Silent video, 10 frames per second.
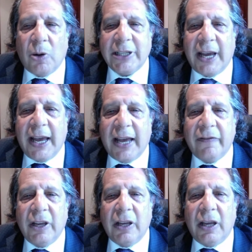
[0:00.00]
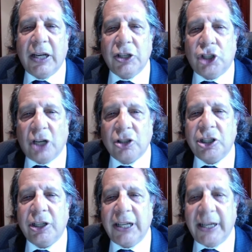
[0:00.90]
to have an
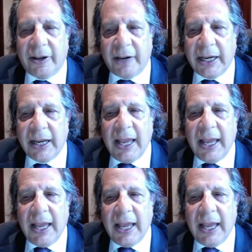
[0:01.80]
injunction hearing,